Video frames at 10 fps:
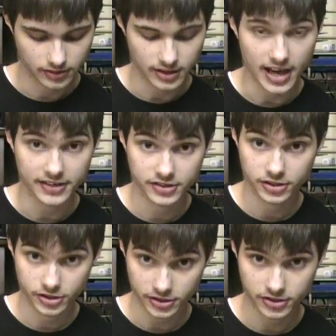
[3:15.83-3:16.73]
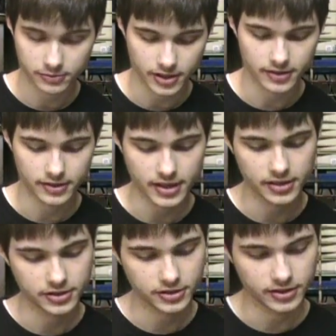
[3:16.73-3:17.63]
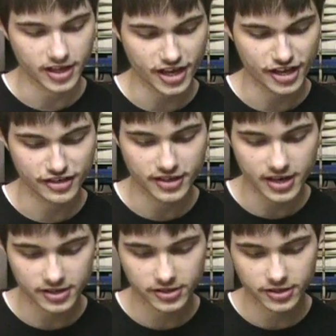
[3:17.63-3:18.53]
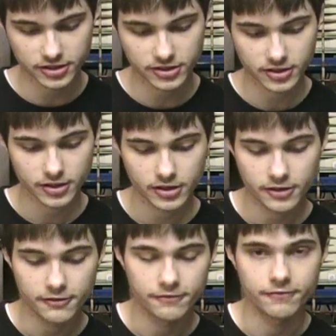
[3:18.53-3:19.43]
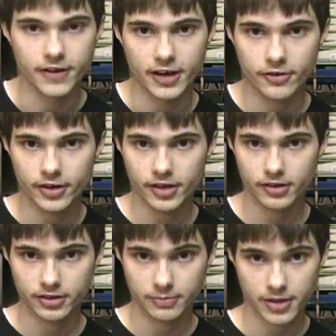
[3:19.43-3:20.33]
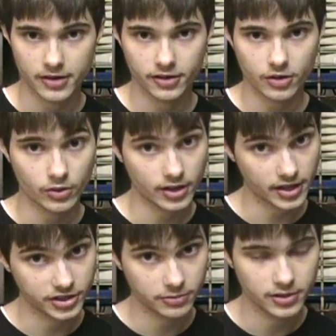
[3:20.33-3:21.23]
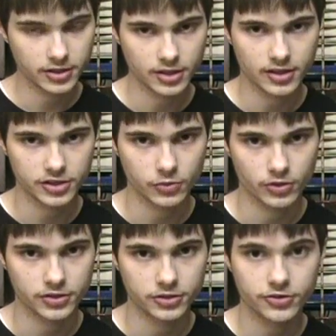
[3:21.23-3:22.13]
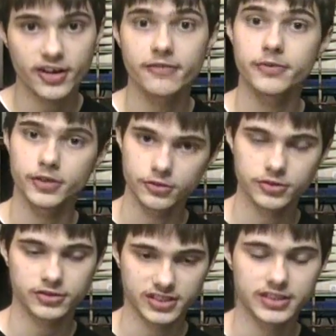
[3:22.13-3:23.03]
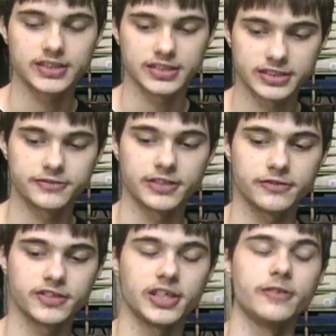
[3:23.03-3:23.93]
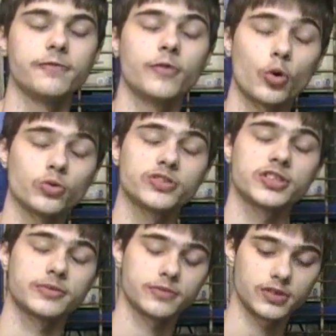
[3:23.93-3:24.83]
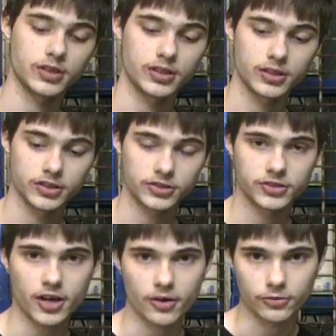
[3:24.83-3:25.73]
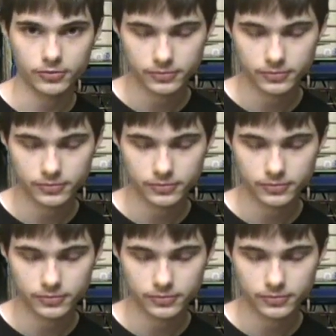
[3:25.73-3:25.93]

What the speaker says: as suggested by the data sheet. And data sheets vary depending on what IGBT that you want to drive, but usually it is 15 volts. So